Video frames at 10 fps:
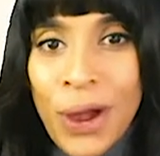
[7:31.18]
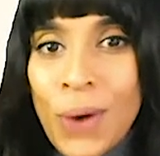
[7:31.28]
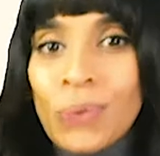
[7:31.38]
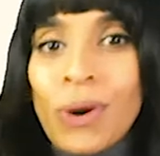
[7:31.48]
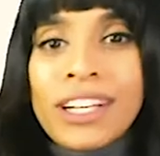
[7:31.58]

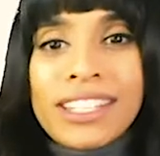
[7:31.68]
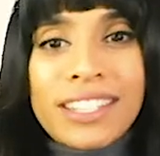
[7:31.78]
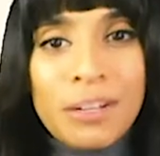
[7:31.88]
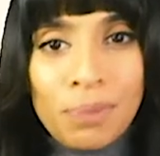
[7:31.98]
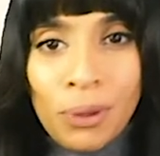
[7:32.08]
Work as an
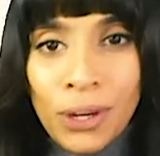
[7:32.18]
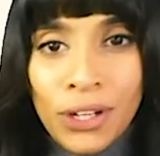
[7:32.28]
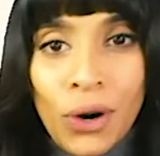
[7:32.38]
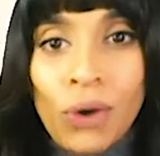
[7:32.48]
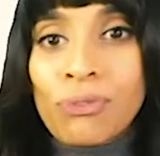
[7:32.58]
employer
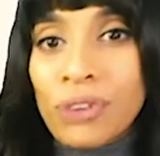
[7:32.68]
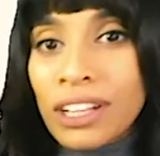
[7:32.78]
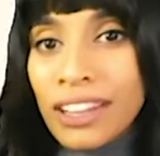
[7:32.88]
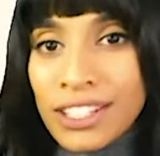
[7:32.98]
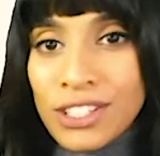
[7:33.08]
or
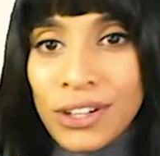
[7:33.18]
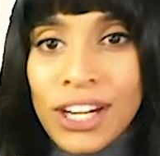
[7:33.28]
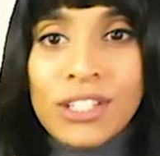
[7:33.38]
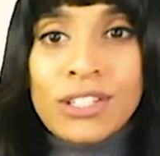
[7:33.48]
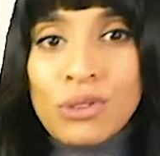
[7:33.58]
freelancer in
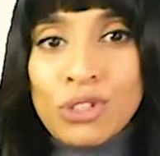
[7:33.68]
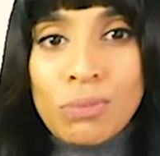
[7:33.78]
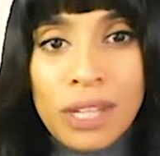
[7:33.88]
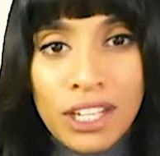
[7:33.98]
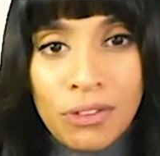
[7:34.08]
a social
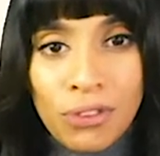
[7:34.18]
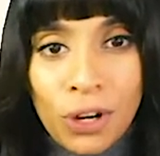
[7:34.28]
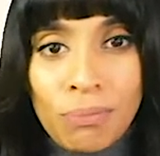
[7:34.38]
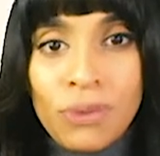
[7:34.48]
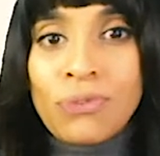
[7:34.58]
media firm
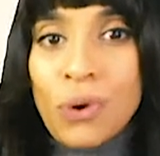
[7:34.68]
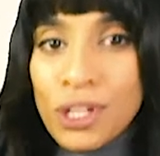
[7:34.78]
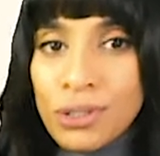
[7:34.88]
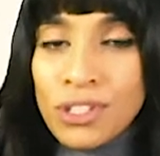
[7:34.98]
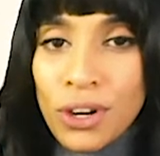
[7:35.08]
before you
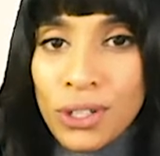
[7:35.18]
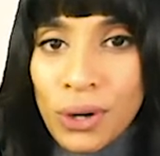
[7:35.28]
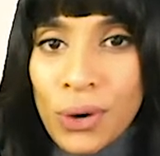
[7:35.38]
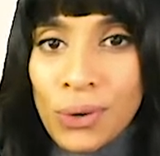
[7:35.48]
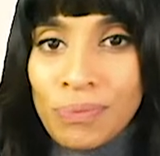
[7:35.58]
start your
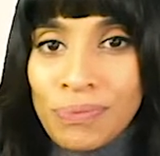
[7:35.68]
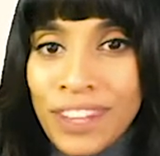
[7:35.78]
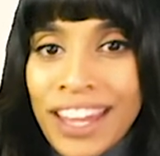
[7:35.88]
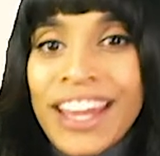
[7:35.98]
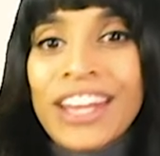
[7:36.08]
own.
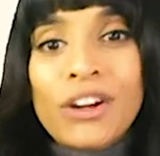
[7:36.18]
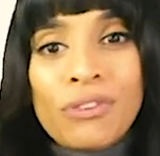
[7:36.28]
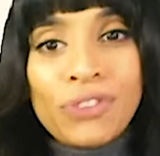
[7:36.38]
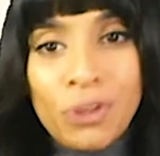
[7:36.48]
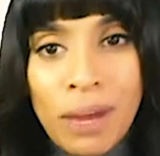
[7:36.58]
Here are a
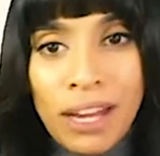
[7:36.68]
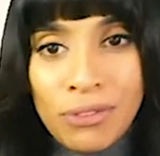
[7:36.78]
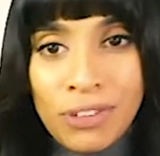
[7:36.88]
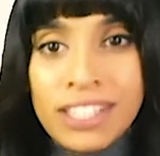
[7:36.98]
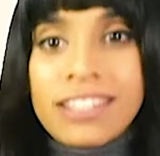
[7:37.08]
few
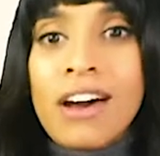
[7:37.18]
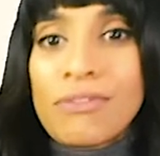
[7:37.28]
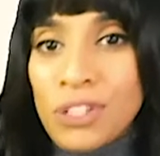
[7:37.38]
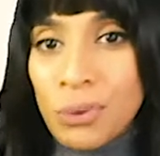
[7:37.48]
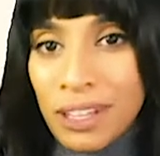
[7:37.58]
benefits of
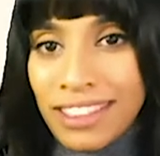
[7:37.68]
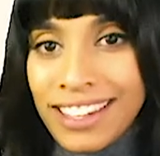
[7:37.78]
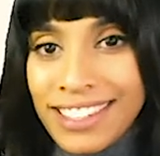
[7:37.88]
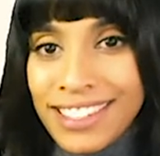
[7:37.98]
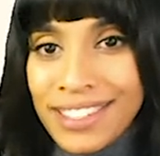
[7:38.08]
doing
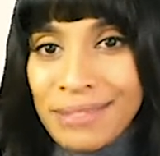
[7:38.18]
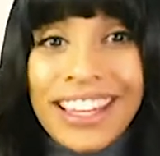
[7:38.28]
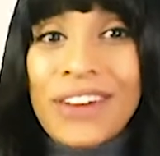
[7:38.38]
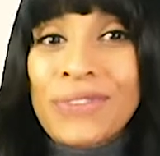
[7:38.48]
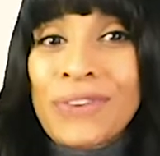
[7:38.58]
this.
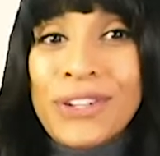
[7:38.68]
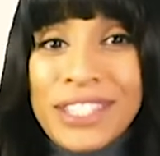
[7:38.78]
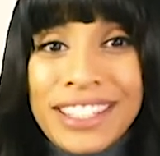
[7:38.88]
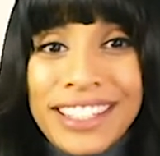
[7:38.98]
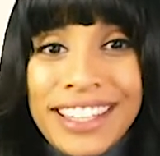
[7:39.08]

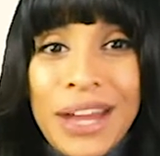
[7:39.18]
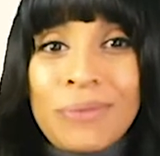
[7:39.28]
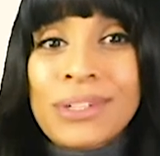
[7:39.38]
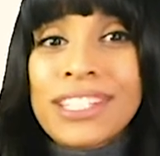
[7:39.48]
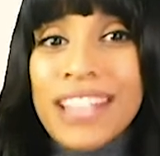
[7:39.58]
Firstly, it
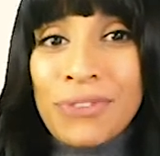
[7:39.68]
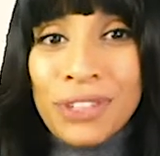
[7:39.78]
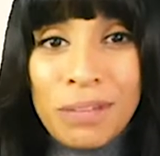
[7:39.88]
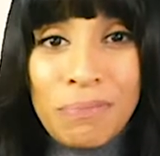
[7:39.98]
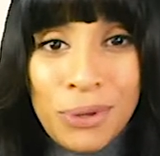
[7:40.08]
will
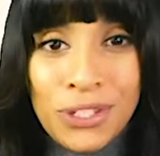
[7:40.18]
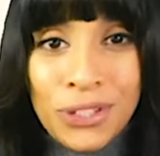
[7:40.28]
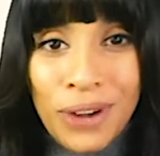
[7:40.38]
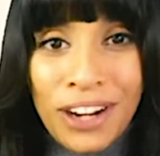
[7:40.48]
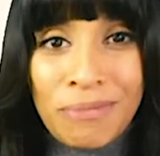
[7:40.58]
definitely boost your
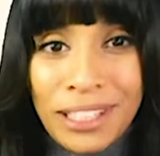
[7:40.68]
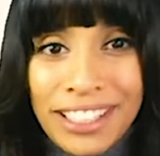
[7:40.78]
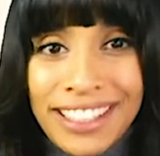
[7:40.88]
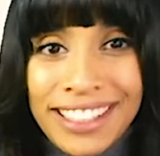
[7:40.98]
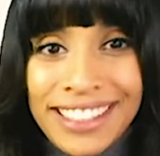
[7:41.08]

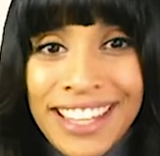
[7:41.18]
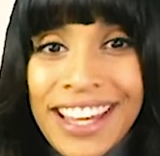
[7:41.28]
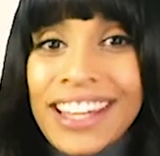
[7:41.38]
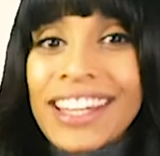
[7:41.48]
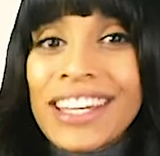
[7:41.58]
credibility.
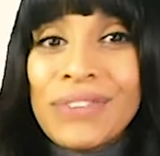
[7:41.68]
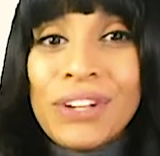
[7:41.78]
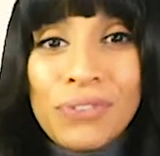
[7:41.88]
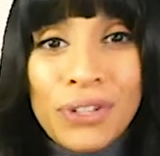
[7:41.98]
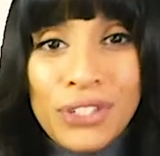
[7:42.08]
Even
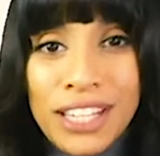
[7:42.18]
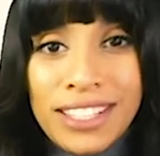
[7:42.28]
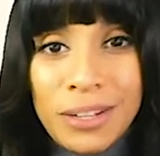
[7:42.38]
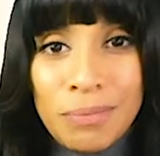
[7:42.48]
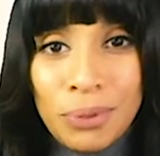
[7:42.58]
if you're just an
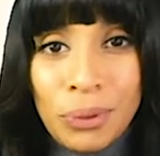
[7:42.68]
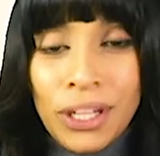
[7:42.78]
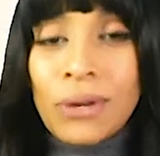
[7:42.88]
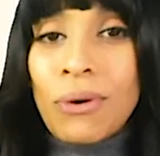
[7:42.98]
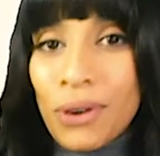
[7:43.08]

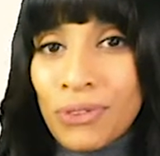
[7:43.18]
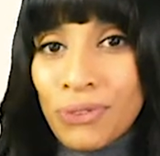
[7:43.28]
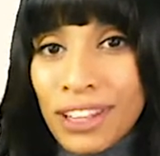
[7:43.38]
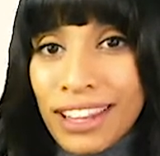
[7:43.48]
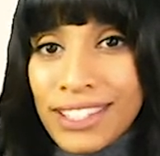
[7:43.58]
employee or a
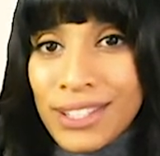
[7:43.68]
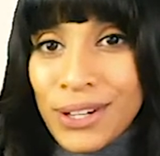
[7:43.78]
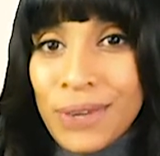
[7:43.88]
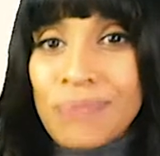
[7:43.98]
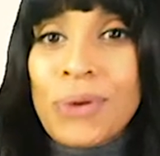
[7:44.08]

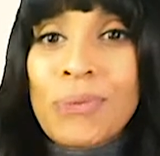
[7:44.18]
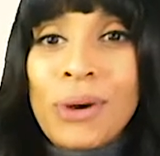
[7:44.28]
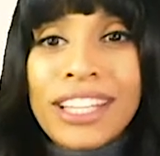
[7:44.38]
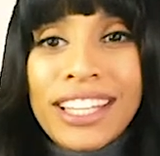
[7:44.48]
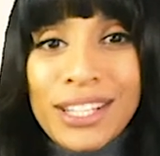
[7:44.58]
freelancer,
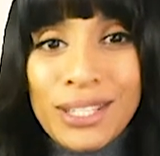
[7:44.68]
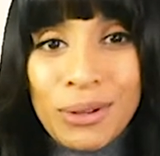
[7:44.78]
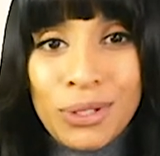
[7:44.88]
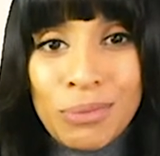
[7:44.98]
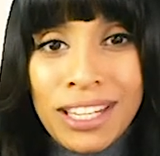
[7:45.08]
working at a
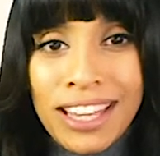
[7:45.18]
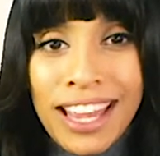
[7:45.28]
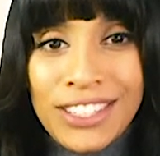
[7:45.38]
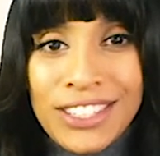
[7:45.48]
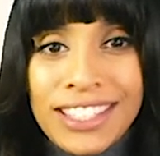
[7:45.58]
social media
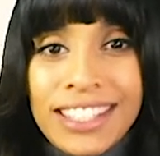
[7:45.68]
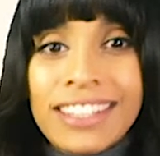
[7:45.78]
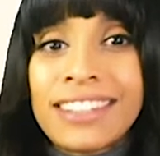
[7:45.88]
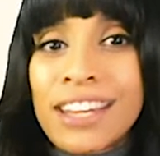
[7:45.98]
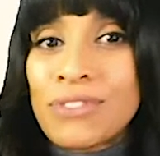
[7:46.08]
agency
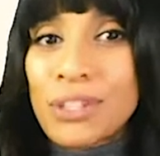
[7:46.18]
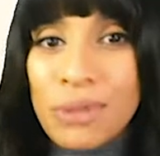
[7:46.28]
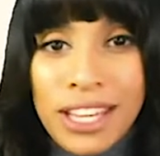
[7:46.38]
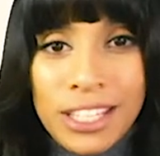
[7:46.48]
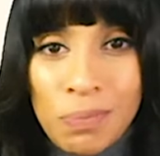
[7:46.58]
gives you the
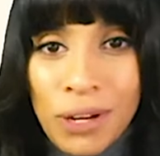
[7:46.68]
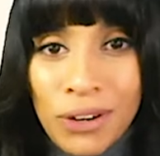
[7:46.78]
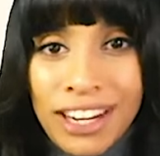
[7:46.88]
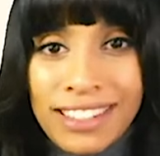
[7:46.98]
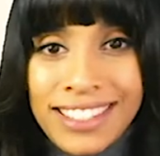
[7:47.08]

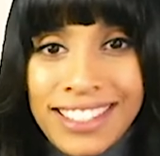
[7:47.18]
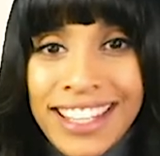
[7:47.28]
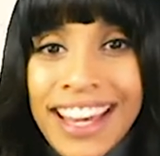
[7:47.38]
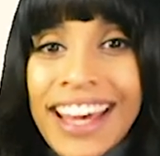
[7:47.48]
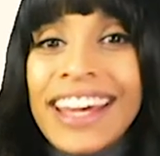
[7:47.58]
experience.
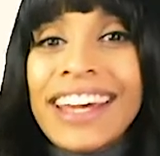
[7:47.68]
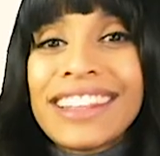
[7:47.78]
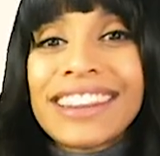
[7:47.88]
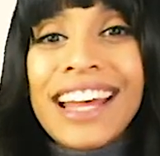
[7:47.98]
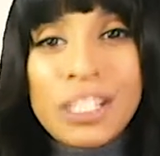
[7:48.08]
It
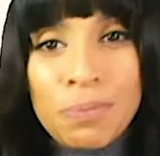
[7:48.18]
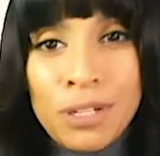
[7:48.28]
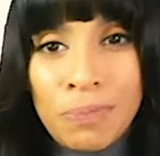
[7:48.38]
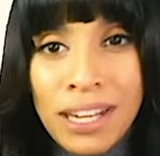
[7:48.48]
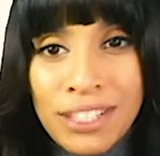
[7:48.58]
lets
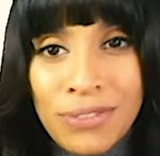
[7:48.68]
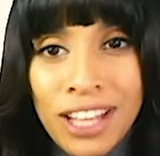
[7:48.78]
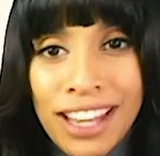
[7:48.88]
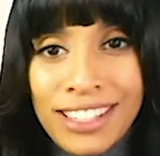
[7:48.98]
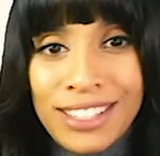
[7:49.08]
prospective
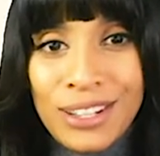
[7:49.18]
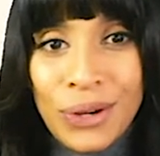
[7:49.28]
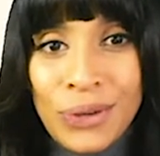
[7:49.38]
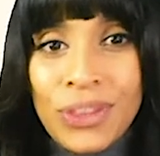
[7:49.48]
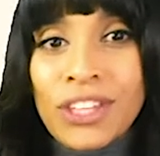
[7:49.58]
clients know
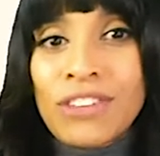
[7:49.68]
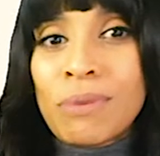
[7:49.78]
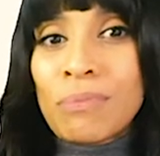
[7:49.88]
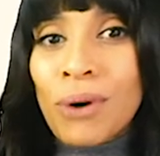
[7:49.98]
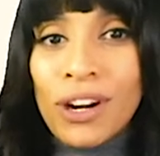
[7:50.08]
that you've been
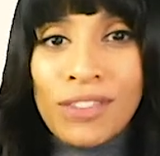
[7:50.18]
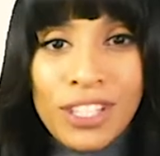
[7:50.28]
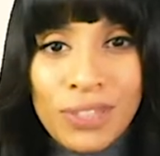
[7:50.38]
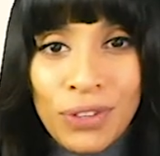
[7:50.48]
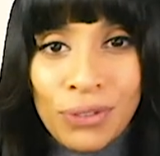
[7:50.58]
part of this
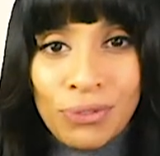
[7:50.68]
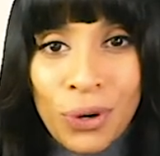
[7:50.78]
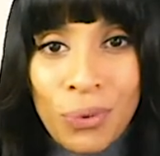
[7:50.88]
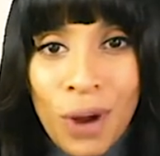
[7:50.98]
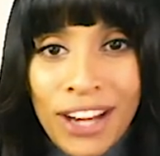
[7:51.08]
field for a
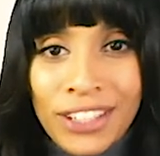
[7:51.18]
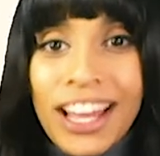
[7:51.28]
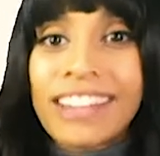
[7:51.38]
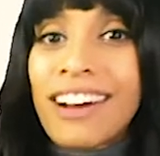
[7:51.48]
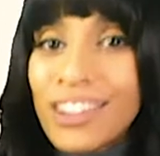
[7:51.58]
while
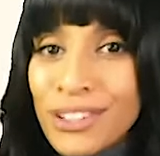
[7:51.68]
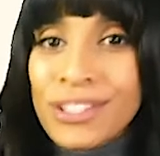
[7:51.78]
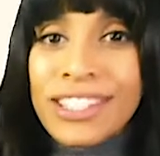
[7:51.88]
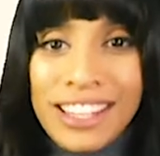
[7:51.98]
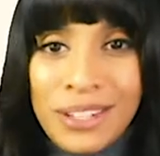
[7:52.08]
and
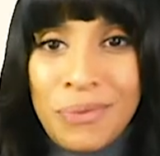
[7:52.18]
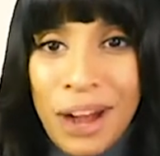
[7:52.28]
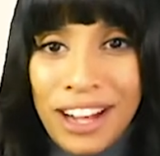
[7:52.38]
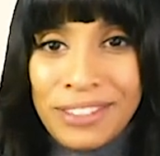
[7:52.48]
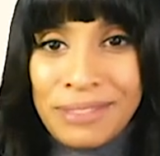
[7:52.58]
understand it
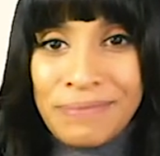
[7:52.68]
well.